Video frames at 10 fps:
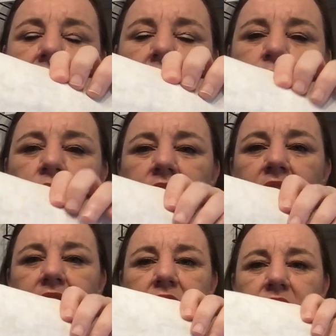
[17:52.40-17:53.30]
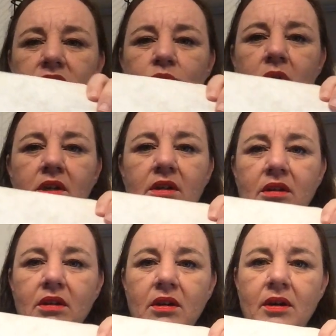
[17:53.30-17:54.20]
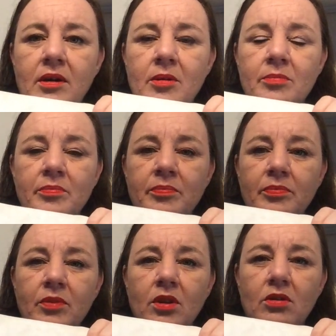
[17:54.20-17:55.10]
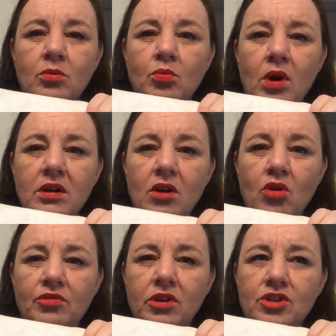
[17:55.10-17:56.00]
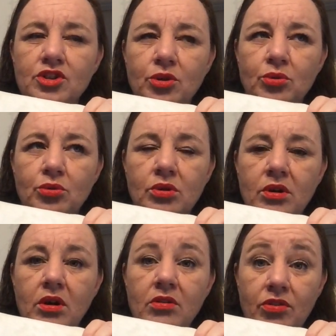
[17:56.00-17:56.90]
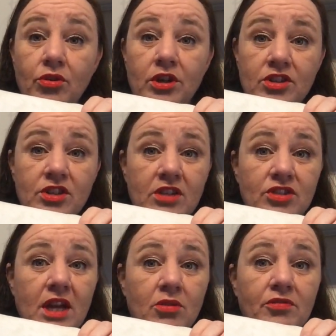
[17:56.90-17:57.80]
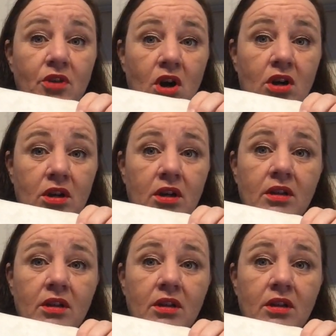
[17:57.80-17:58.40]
I'm working this one 1/2 on 36 count fog.